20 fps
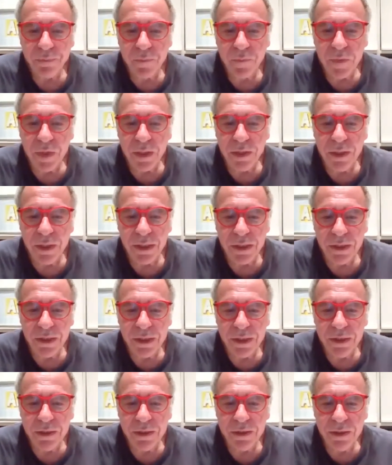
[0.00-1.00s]

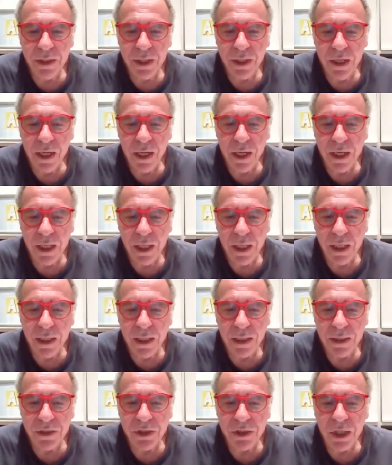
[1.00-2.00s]
There's
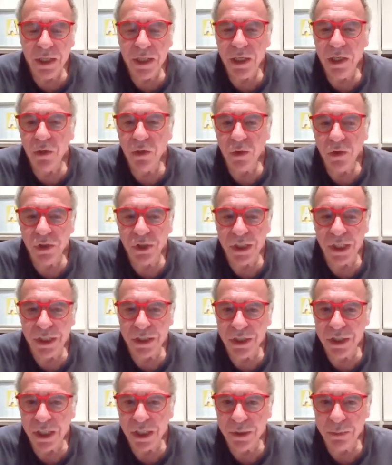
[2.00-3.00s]
a technique called
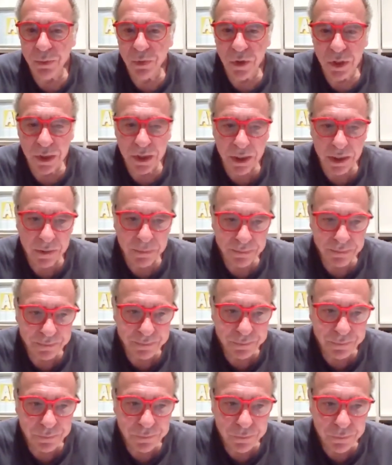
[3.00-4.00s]
6-6 breathing.
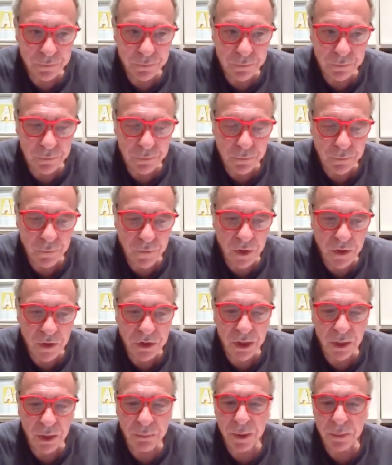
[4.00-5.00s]

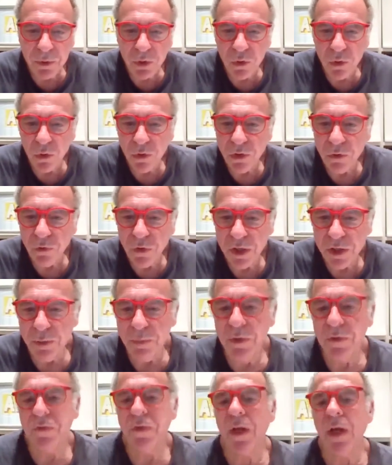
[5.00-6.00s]
Some people call the rhythm
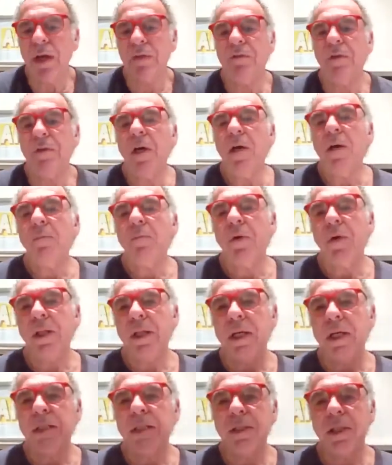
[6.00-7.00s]
of life,
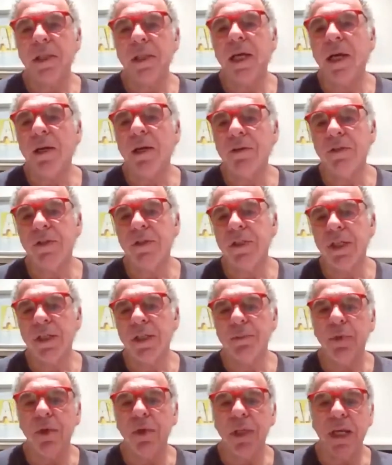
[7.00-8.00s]
breathing into the count of 6,
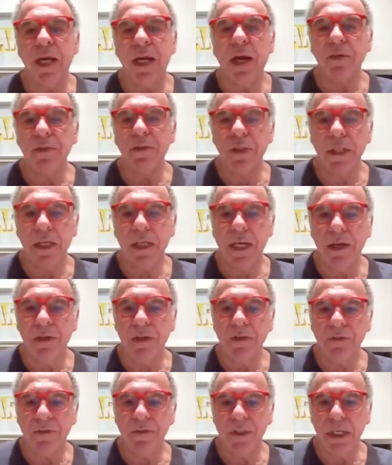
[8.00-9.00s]
breathing out to the count
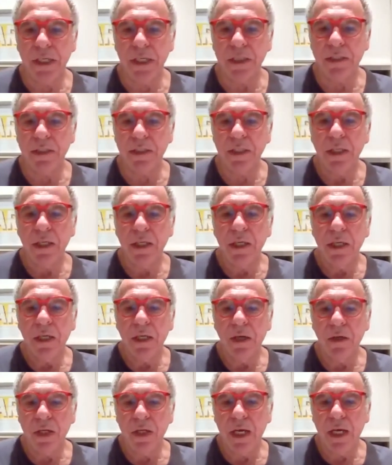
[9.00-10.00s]
of 6.
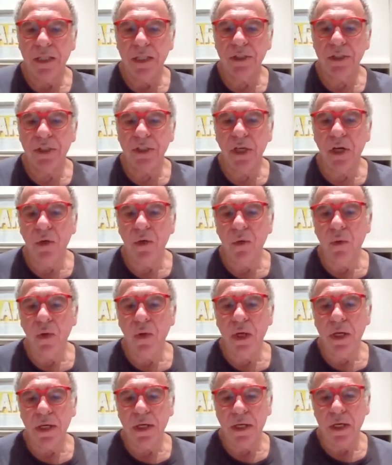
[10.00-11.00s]
Okay, so
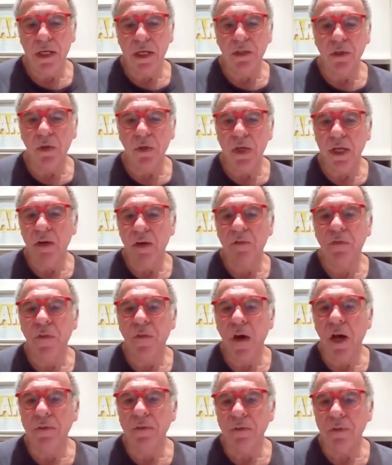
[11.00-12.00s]
and you can get
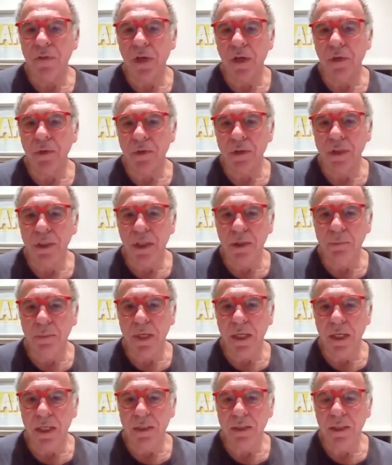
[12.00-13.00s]
5 of those in a
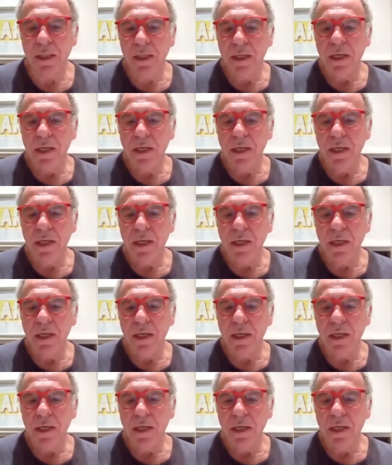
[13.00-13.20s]
minute.